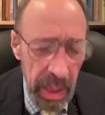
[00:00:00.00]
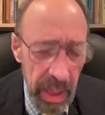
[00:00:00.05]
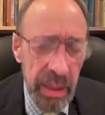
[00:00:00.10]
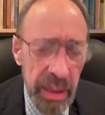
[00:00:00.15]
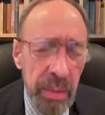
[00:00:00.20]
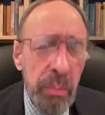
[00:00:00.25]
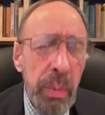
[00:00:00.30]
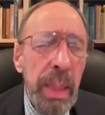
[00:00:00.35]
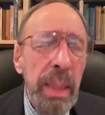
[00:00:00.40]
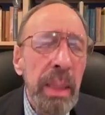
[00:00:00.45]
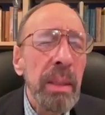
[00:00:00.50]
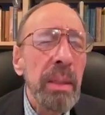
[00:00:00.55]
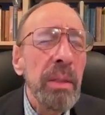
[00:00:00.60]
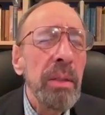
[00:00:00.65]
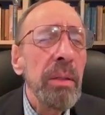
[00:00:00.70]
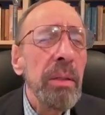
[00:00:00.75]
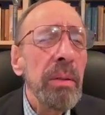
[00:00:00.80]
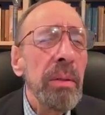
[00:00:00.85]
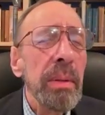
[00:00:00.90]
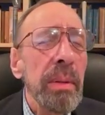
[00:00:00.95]
And I said,
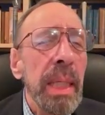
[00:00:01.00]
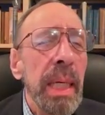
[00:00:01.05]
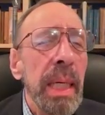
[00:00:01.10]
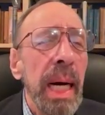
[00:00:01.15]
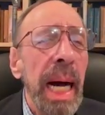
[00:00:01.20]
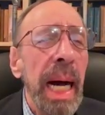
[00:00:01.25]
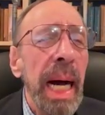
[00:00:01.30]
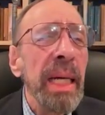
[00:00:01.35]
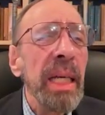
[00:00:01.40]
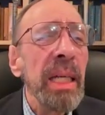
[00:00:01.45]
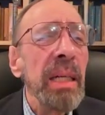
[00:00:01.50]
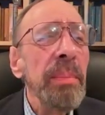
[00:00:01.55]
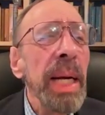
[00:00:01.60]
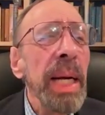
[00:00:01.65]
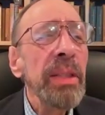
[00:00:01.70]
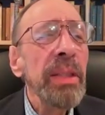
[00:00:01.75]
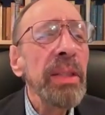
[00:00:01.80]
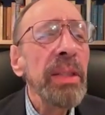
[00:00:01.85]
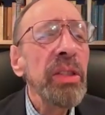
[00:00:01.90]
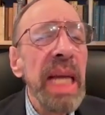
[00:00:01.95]
well, I can
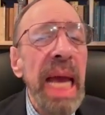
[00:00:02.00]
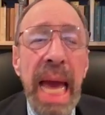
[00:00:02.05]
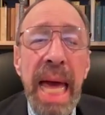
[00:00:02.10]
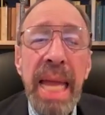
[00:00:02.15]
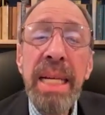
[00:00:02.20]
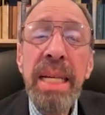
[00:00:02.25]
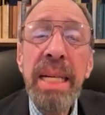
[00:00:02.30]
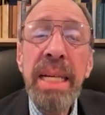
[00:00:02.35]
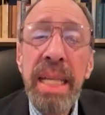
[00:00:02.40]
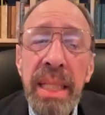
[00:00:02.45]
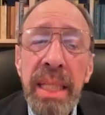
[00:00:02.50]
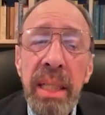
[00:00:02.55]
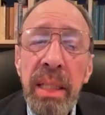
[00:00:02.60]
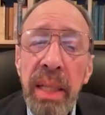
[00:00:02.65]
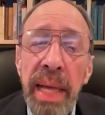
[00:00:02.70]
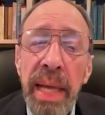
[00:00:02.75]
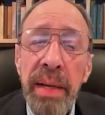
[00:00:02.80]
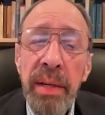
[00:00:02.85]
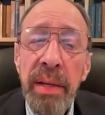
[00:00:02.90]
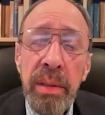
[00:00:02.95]
imagine editing the
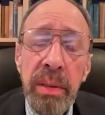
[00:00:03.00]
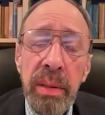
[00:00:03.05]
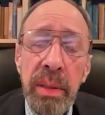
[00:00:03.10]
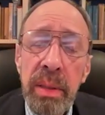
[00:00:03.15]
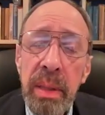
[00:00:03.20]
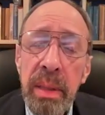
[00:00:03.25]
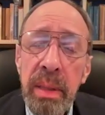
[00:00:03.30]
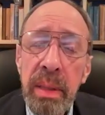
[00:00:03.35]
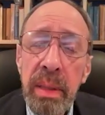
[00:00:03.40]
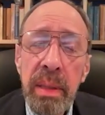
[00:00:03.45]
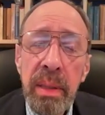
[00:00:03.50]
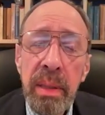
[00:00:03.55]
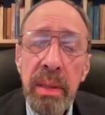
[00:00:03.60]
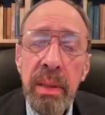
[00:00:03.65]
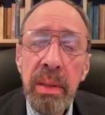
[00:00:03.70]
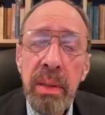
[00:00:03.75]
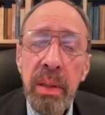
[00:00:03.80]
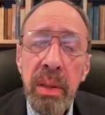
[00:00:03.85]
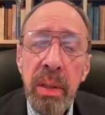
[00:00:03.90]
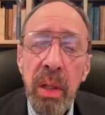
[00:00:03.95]
letters,
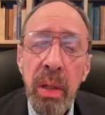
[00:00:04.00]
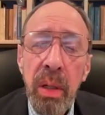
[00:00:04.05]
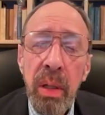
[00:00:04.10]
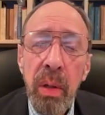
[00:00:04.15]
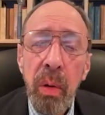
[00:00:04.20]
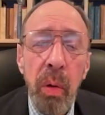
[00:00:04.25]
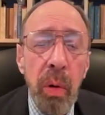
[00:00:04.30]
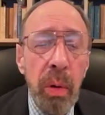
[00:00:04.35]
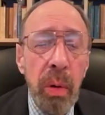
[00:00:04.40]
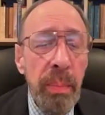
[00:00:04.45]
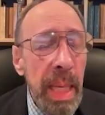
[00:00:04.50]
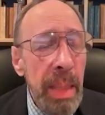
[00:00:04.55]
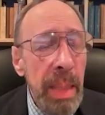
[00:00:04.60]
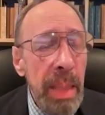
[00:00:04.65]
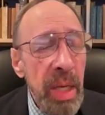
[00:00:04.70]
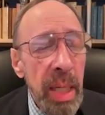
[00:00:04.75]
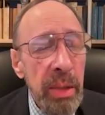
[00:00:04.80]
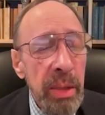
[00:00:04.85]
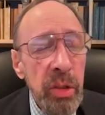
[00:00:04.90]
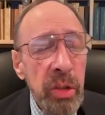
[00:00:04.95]
or
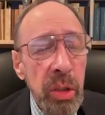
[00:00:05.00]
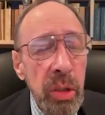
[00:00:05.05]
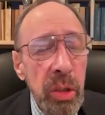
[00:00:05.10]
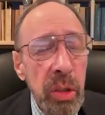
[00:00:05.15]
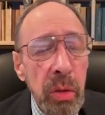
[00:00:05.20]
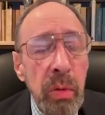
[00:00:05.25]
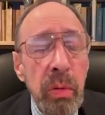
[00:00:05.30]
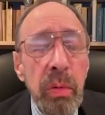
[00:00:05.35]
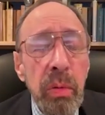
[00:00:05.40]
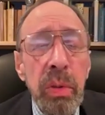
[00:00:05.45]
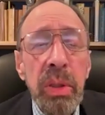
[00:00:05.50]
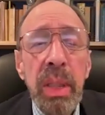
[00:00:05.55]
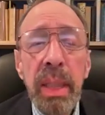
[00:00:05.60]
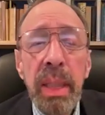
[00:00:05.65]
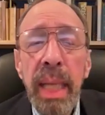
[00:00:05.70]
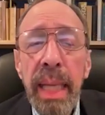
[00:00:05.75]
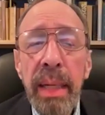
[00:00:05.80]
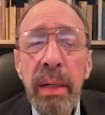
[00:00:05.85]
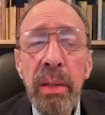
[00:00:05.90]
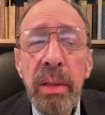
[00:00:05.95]
maybe I should use the
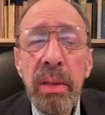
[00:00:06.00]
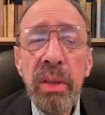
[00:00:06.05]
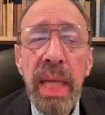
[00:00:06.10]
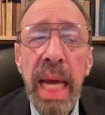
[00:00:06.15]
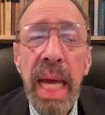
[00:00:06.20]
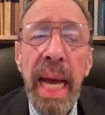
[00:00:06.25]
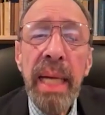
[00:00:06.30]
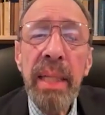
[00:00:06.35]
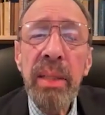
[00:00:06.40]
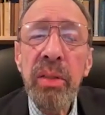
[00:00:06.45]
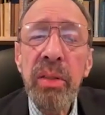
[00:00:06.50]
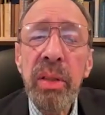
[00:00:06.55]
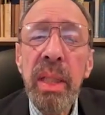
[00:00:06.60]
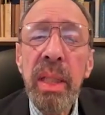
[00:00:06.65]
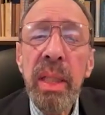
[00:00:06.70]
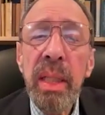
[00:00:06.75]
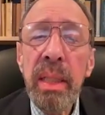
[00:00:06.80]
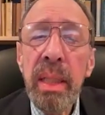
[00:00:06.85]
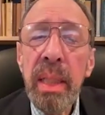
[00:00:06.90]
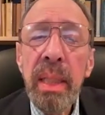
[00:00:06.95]
letters as
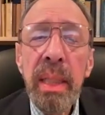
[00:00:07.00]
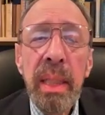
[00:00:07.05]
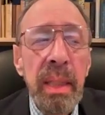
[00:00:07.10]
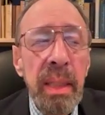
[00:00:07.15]
to